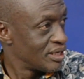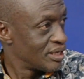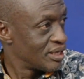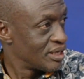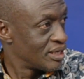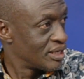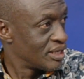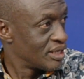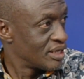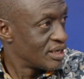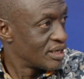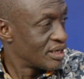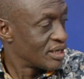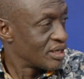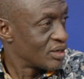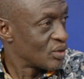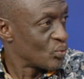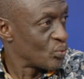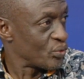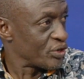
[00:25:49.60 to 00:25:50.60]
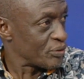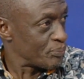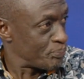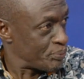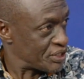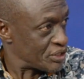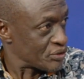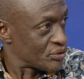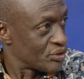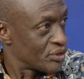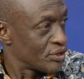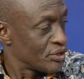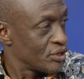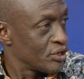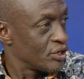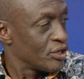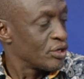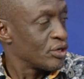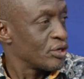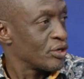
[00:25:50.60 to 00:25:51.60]
So what has been happening
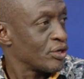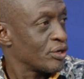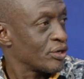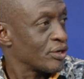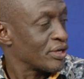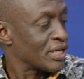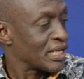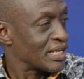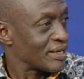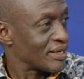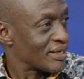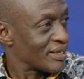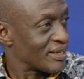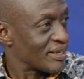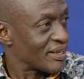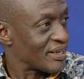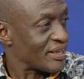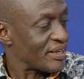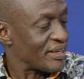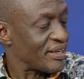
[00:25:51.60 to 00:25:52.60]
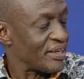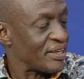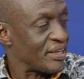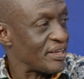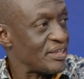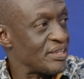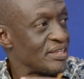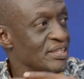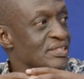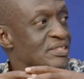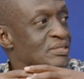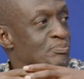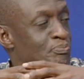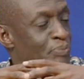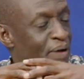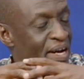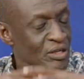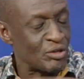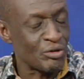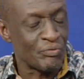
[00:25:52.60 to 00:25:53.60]
and what is happening at Interport is
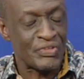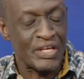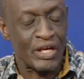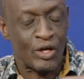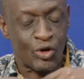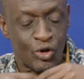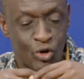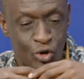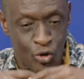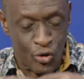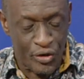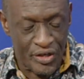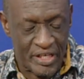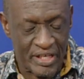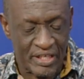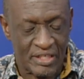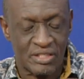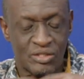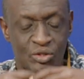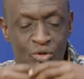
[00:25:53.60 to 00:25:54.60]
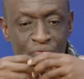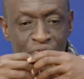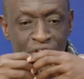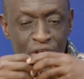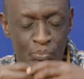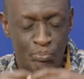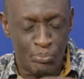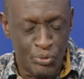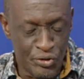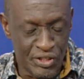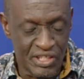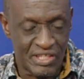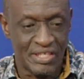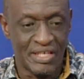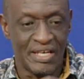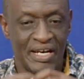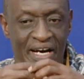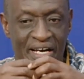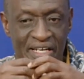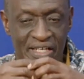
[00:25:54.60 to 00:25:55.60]
part of the context of the
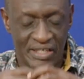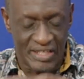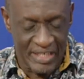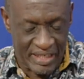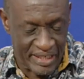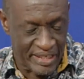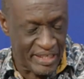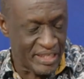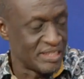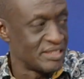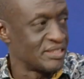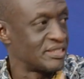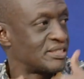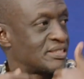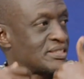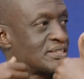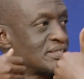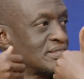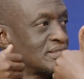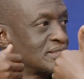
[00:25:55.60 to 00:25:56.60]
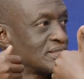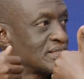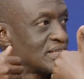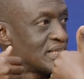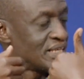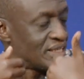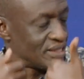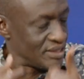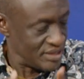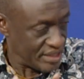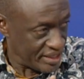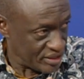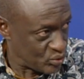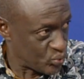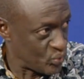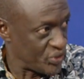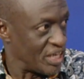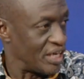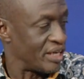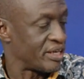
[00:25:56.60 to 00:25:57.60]
impunity and decadence that
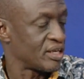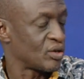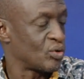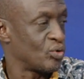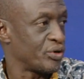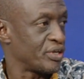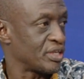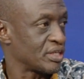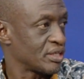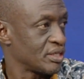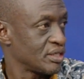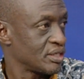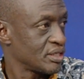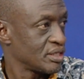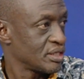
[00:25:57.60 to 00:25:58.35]
we are undergoing.